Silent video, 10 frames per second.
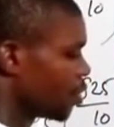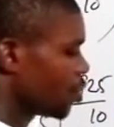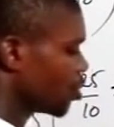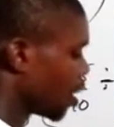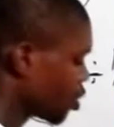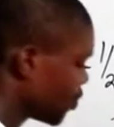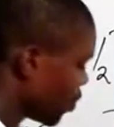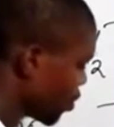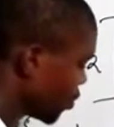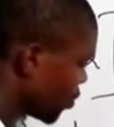So that's going to be
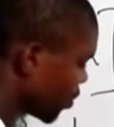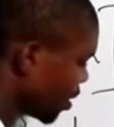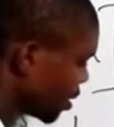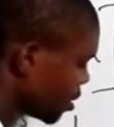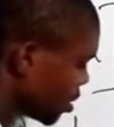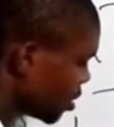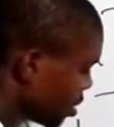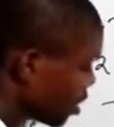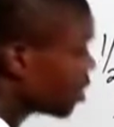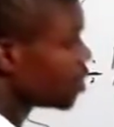what? 3.
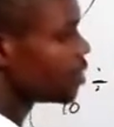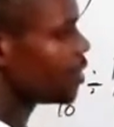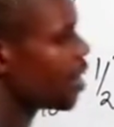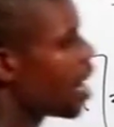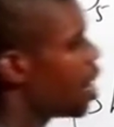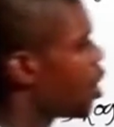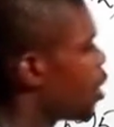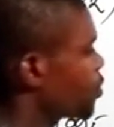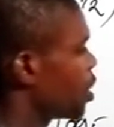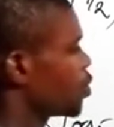The
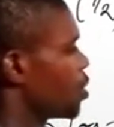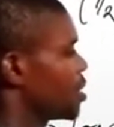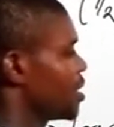option is what?